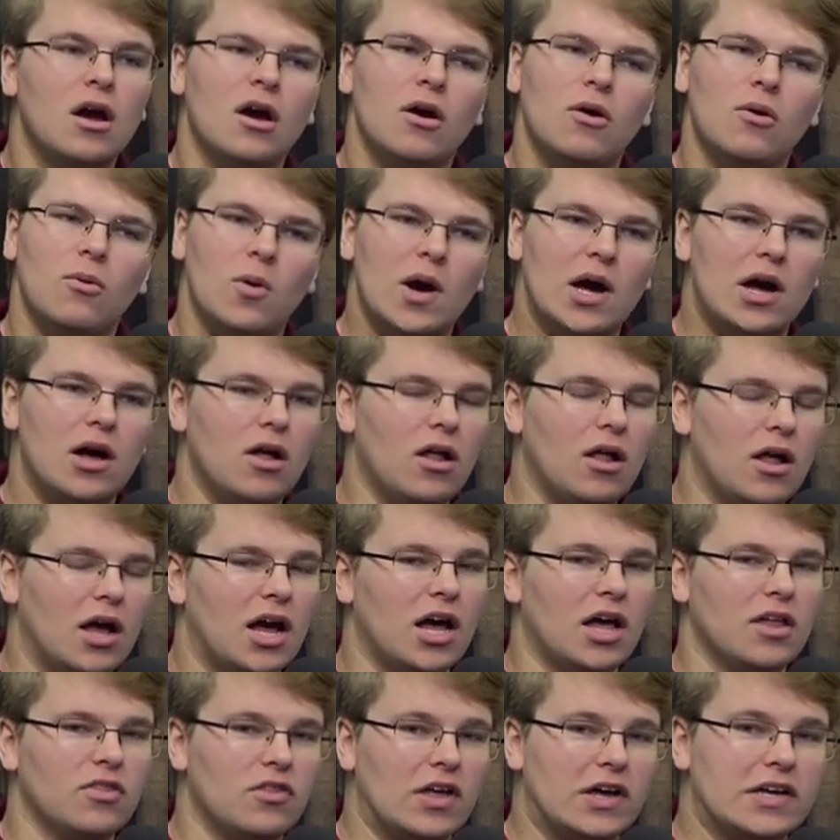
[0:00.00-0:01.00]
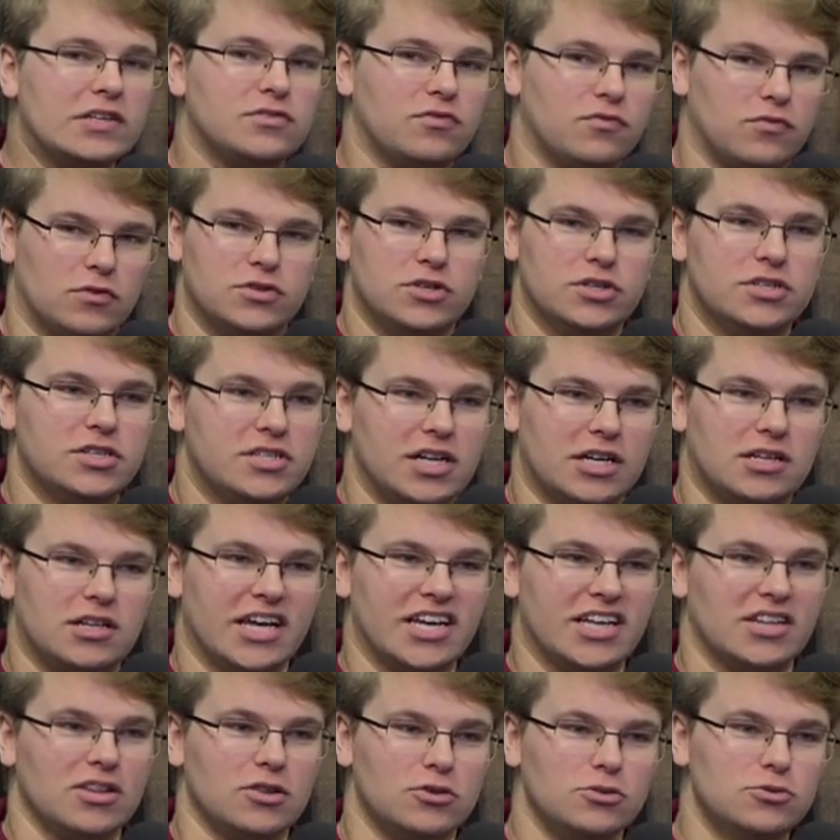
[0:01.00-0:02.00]
Well, unless Virginia Tech,
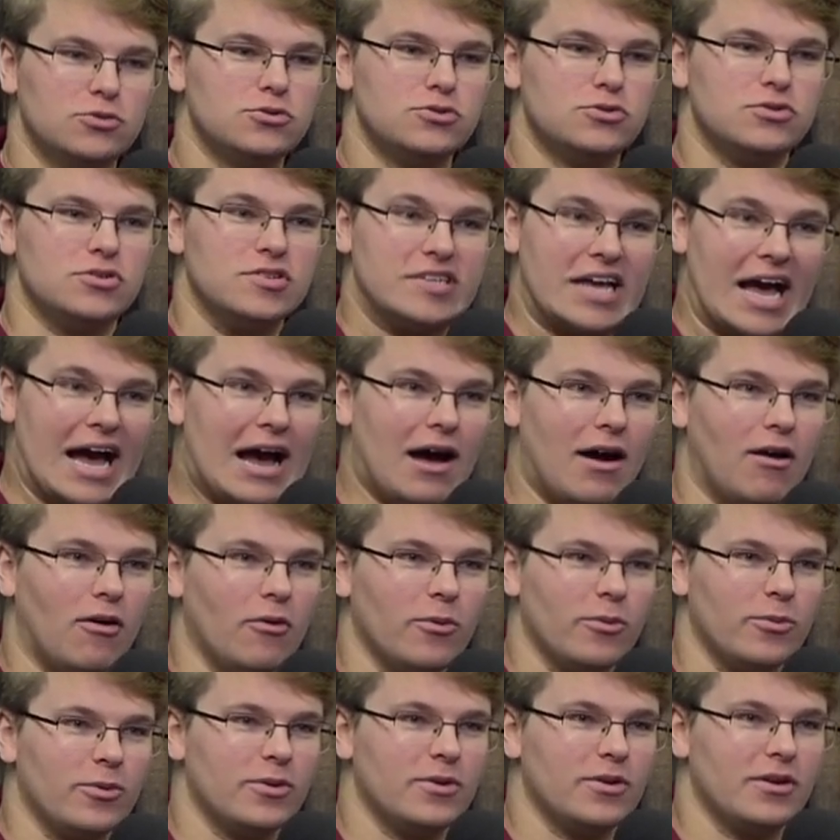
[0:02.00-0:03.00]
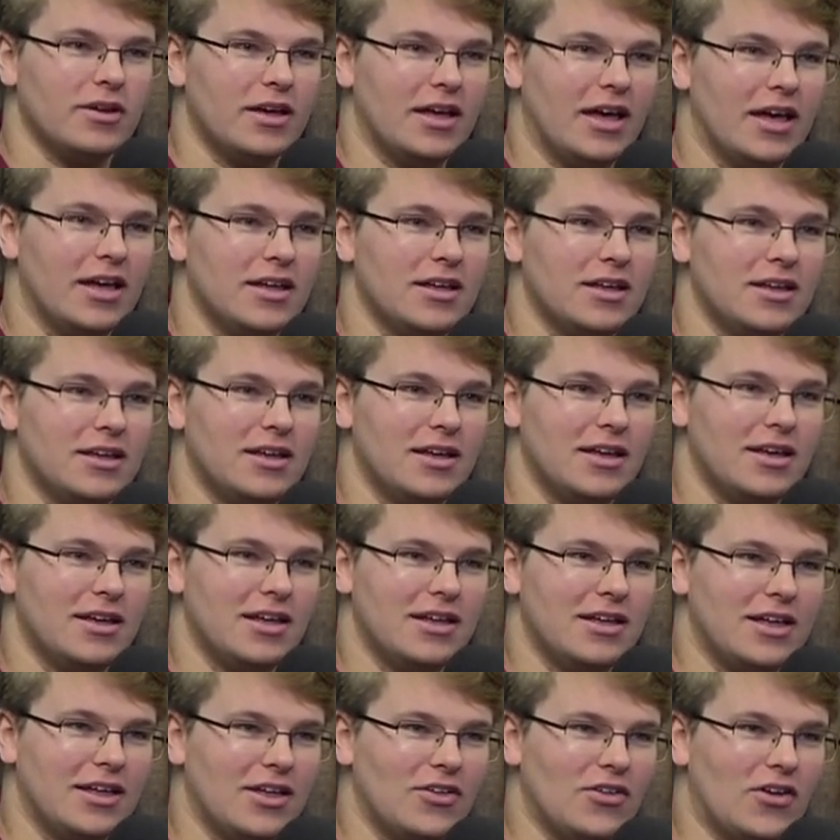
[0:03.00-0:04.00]
like, loses out. Yeah,
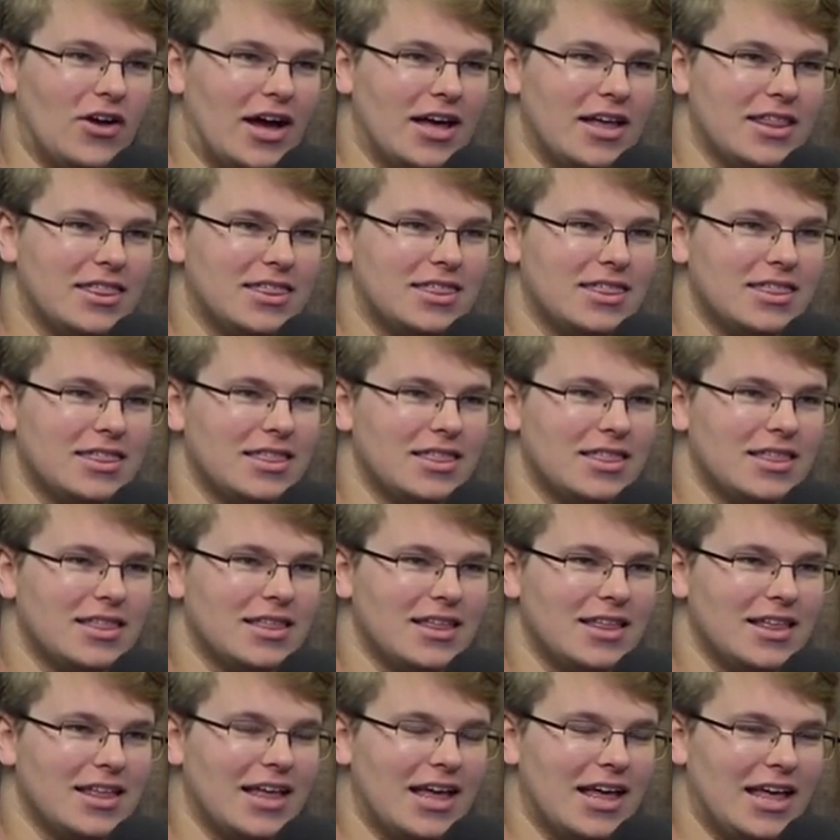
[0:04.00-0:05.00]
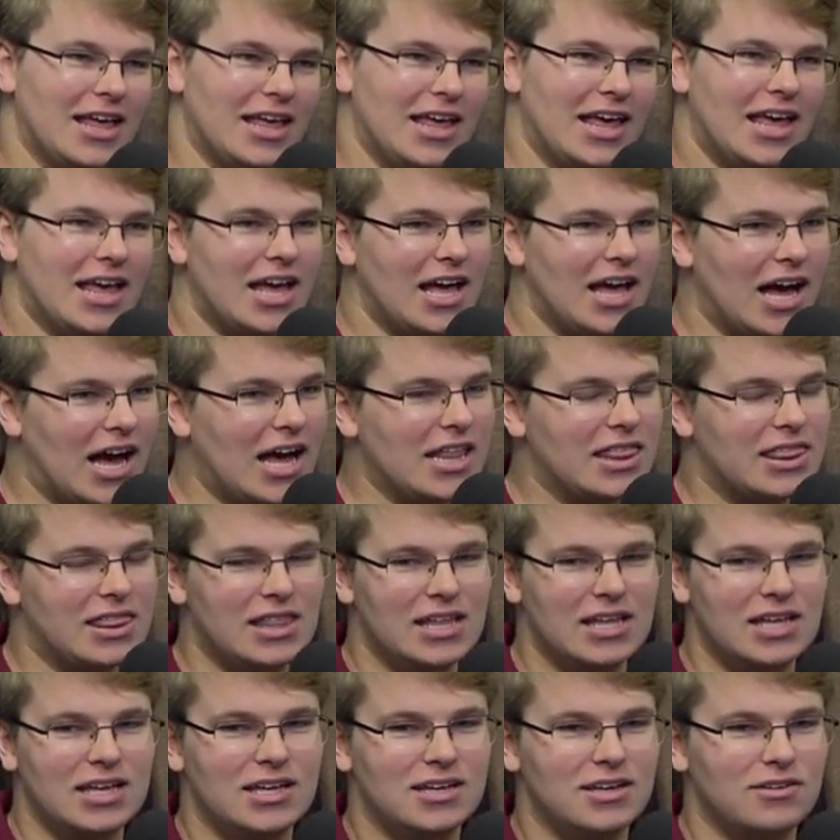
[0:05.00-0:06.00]
true. I, At this point, yeah. Yeah, I
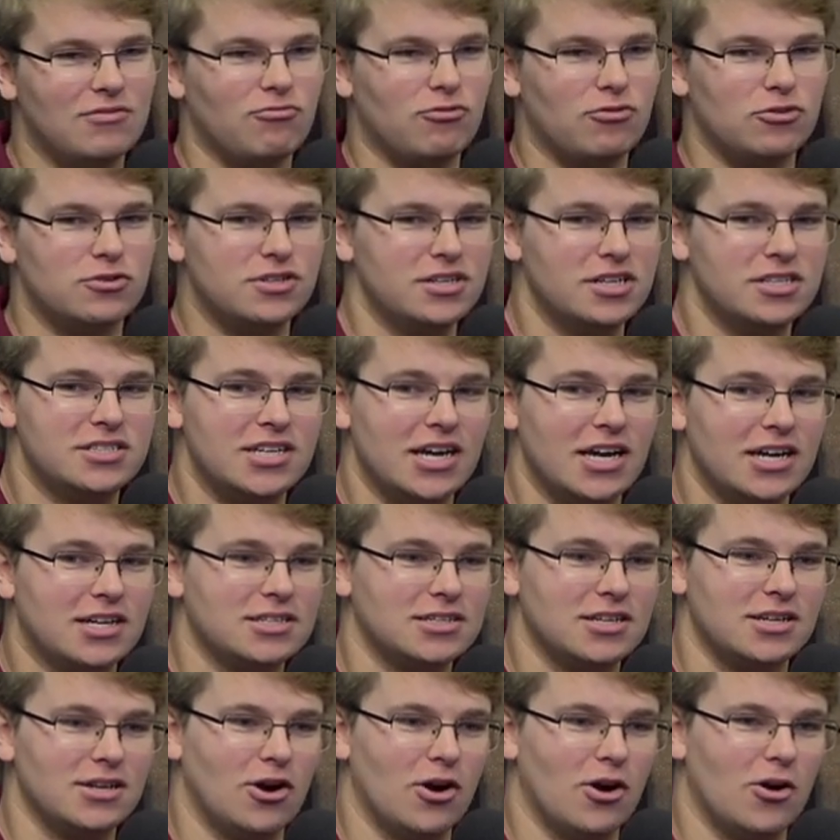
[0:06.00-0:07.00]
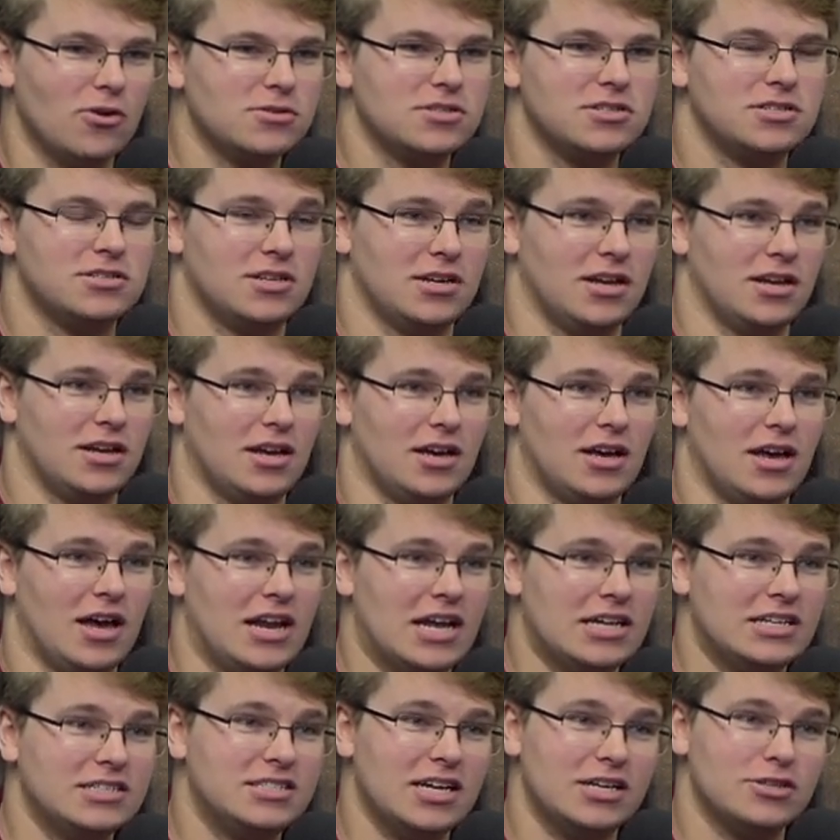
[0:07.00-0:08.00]
think Virginia Tech's going to host
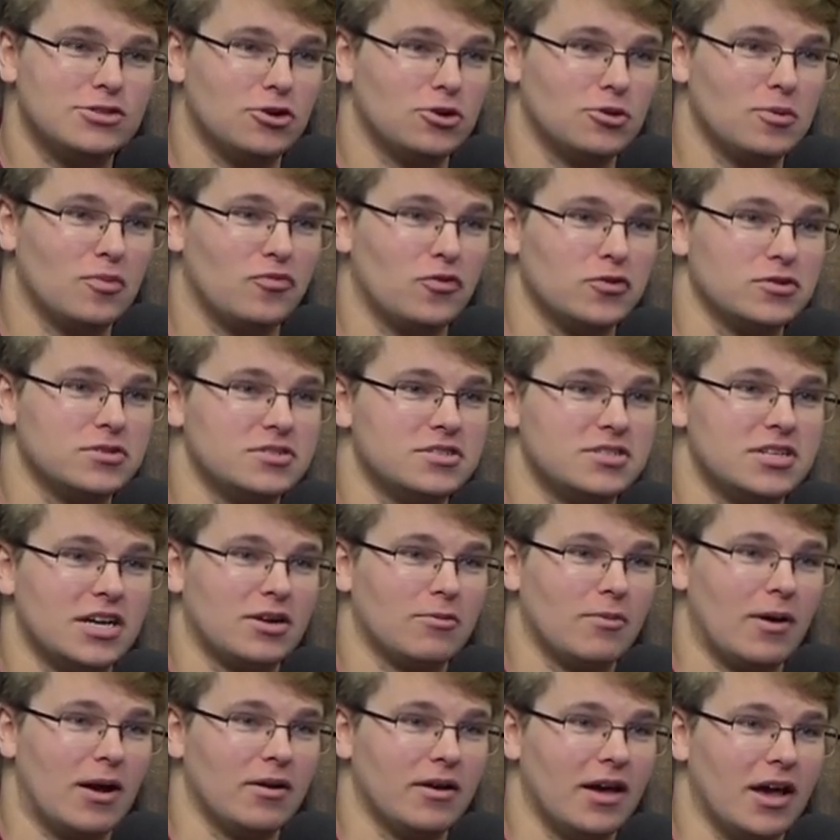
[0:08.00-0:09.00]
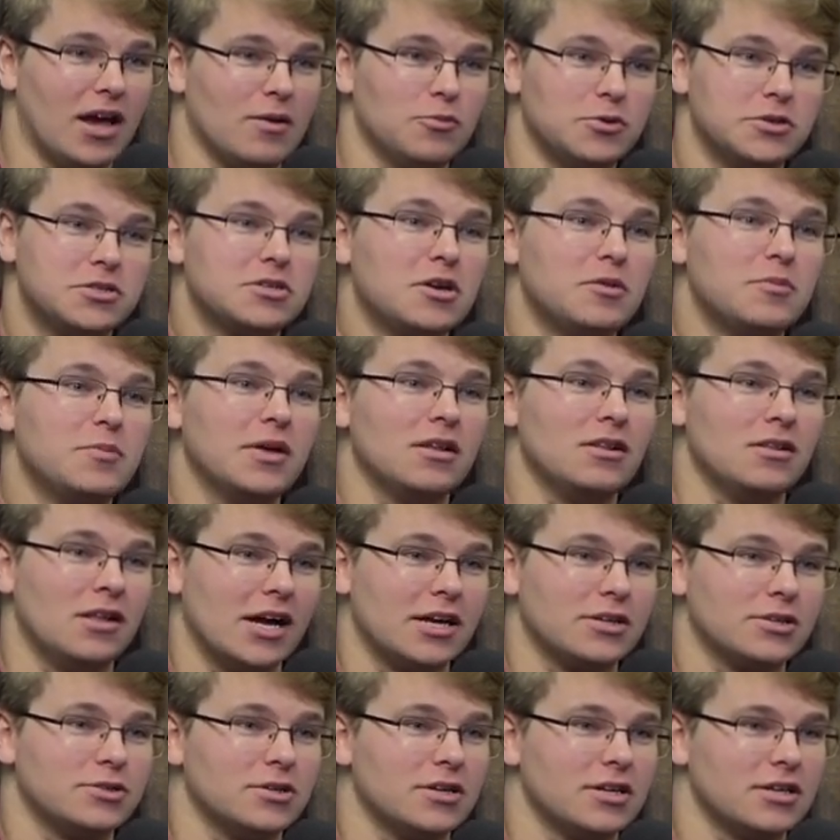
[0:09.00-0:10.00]
an N C A A tournament first and second round game, which is going to be
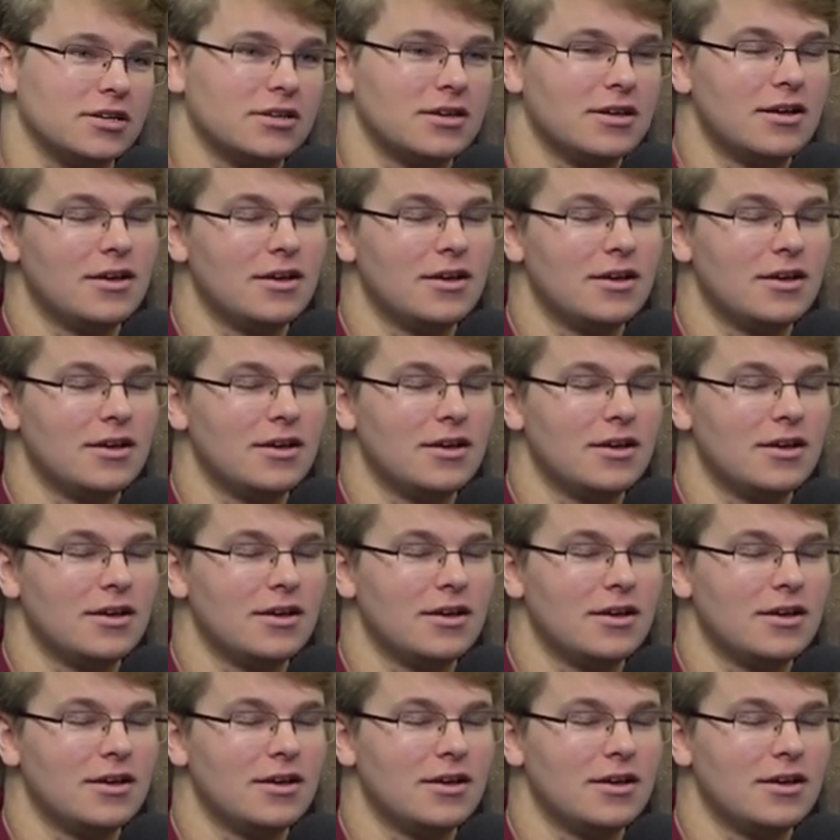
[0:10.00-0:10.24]
electric.